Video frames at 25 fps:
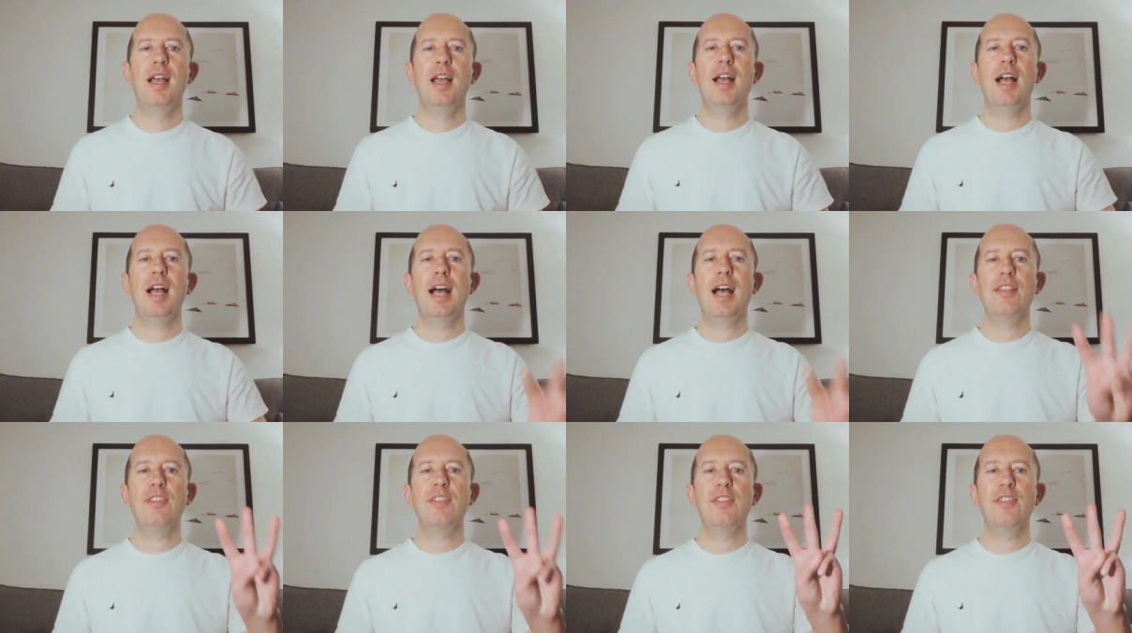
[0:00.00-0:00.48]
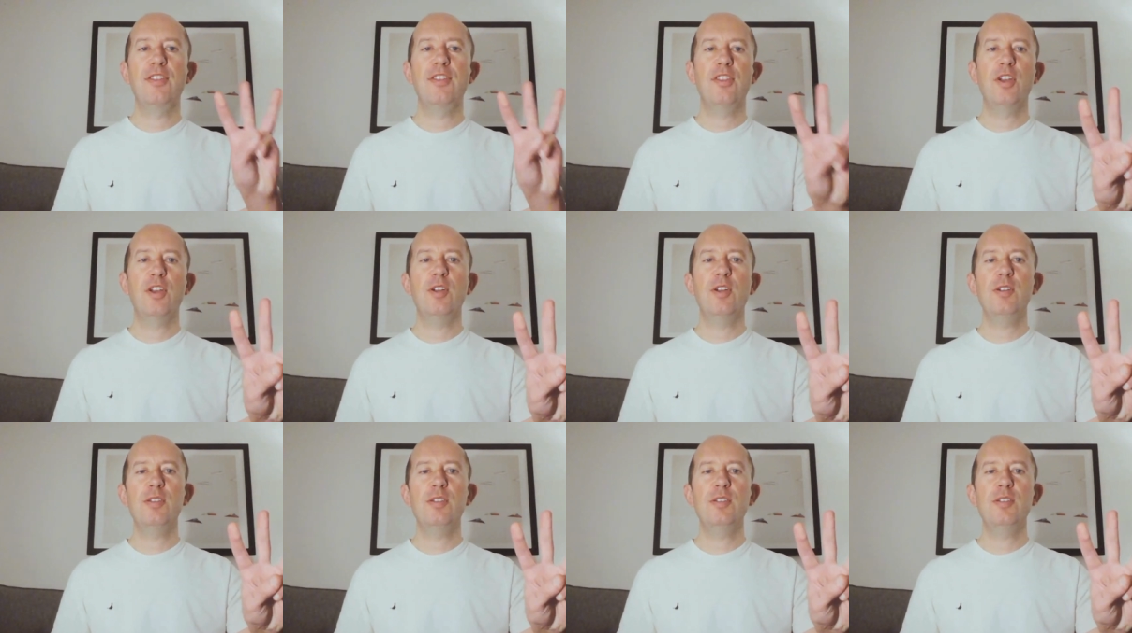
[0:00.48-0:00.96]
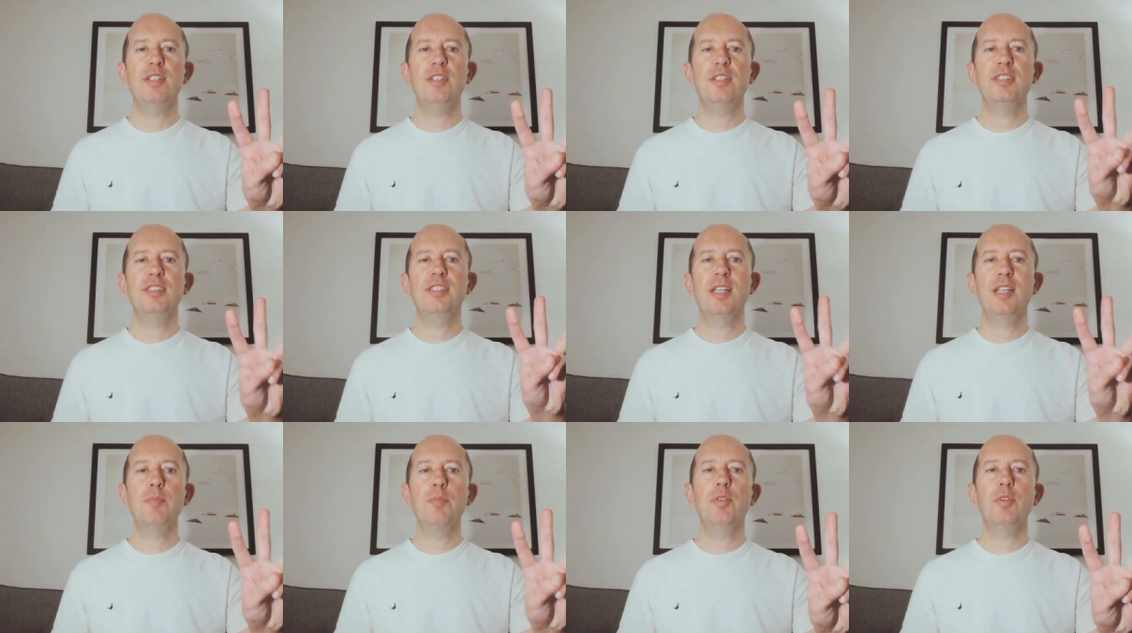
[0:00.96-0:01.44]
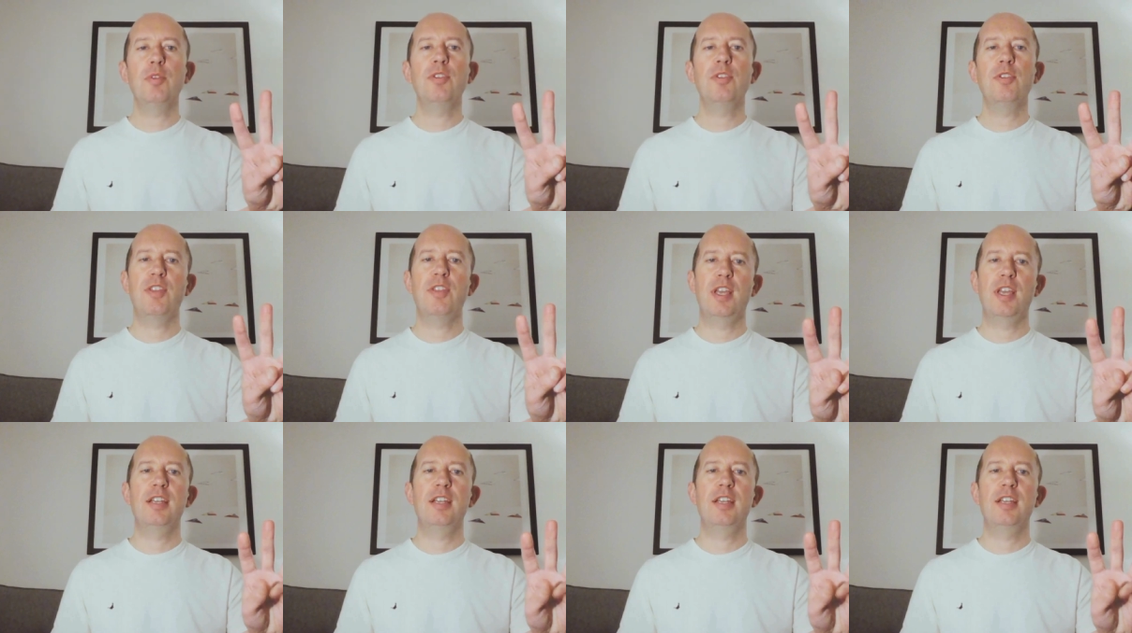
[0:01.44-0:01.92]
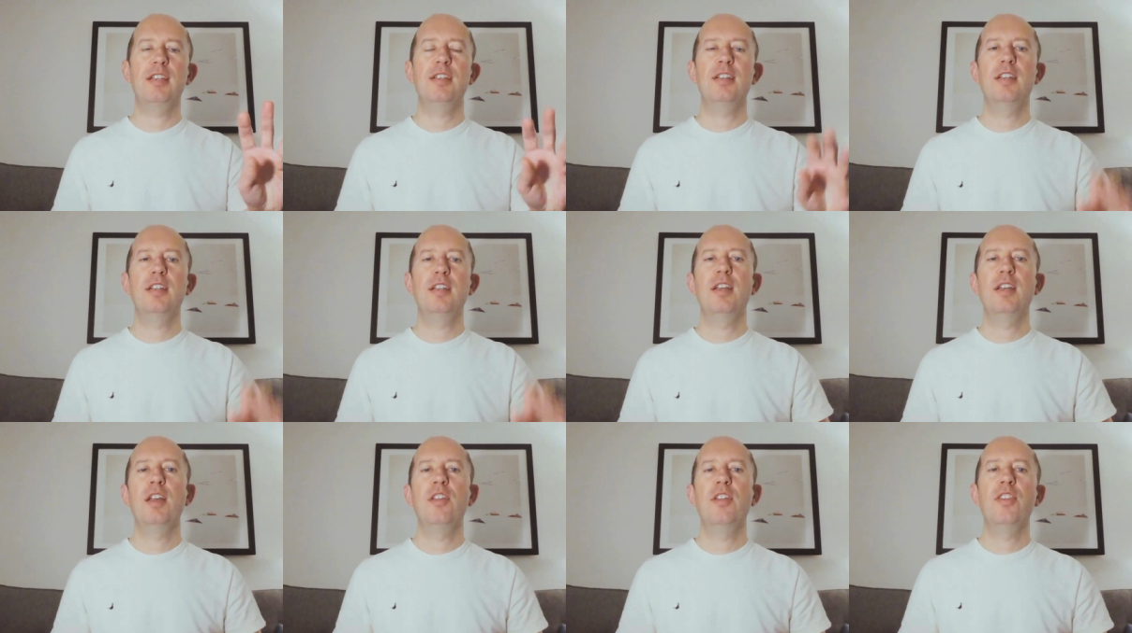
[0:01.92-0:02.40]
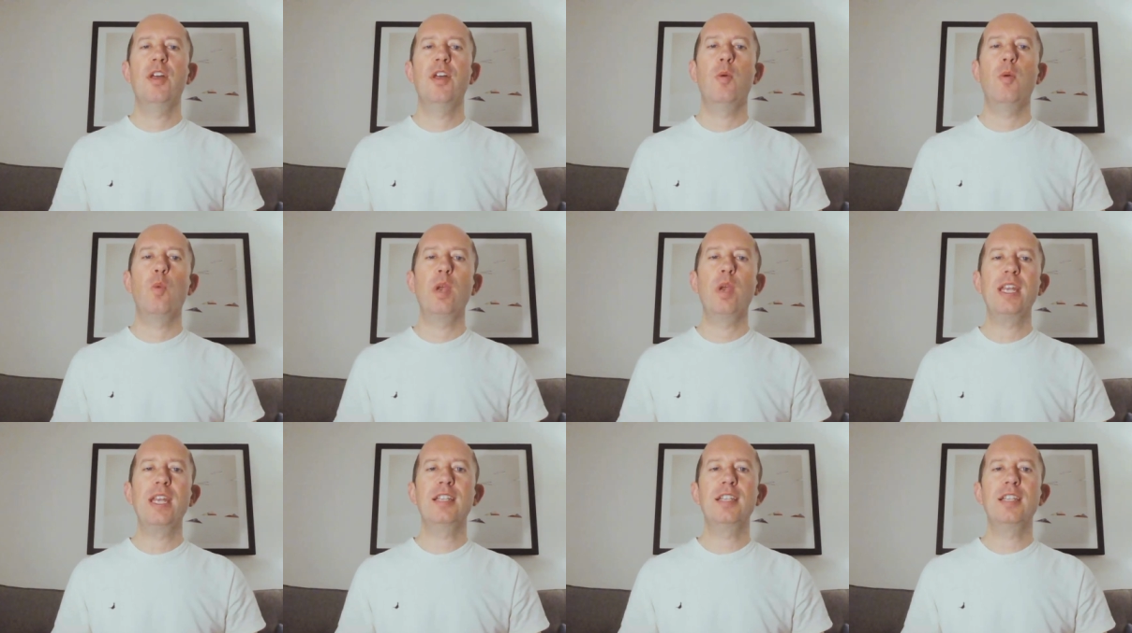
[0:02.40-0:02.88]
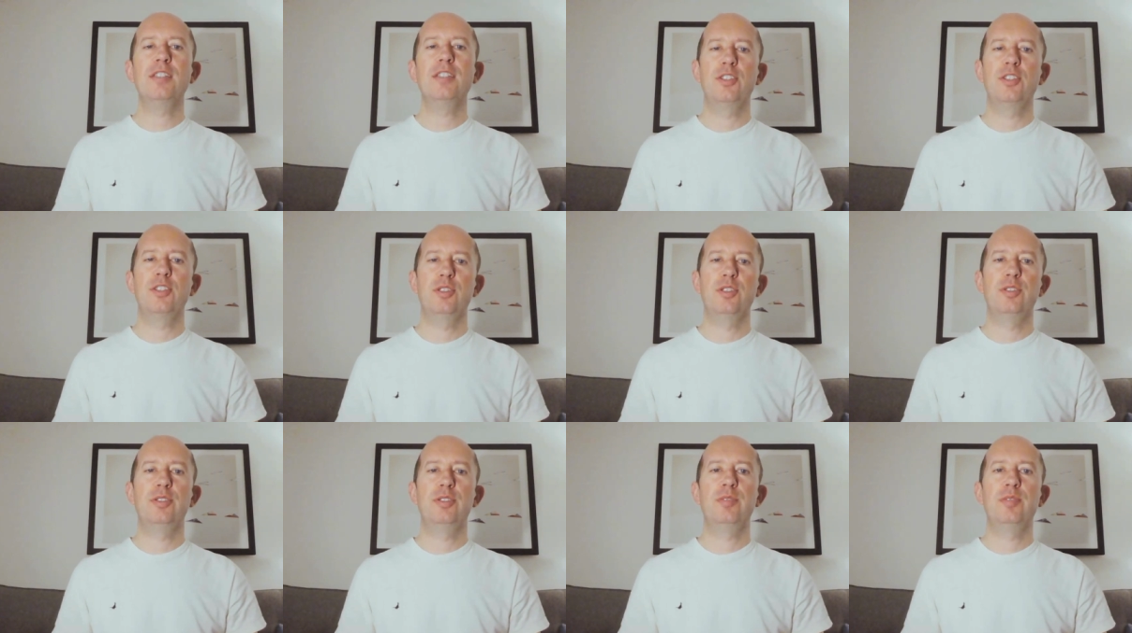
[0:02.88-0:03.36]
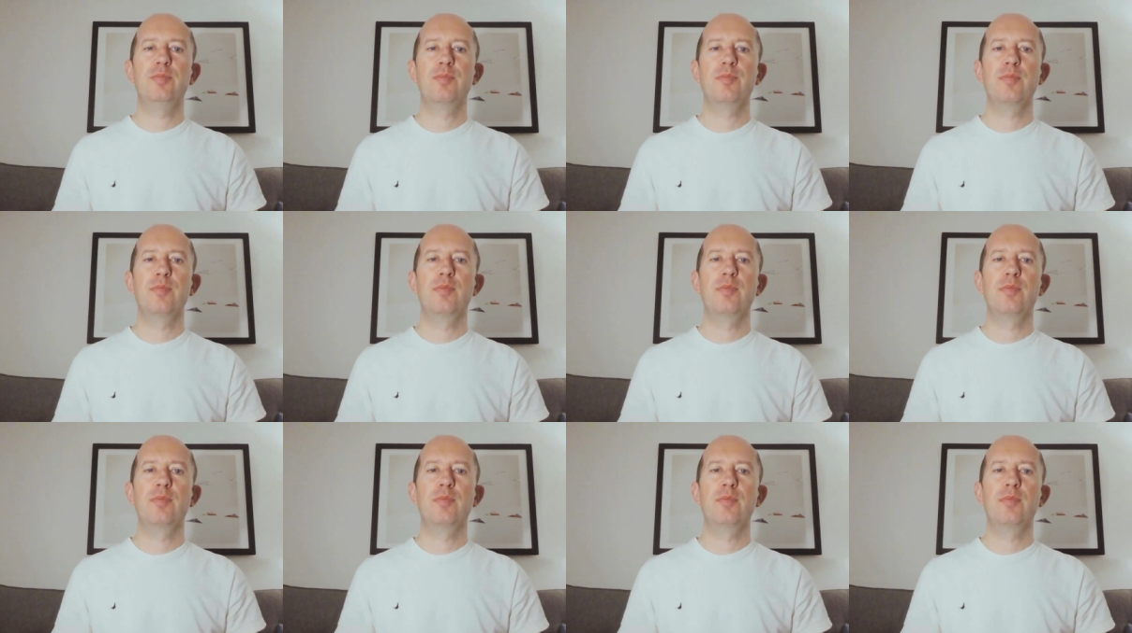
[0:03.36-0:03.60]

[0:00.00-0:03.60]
And the third simple thing that we can do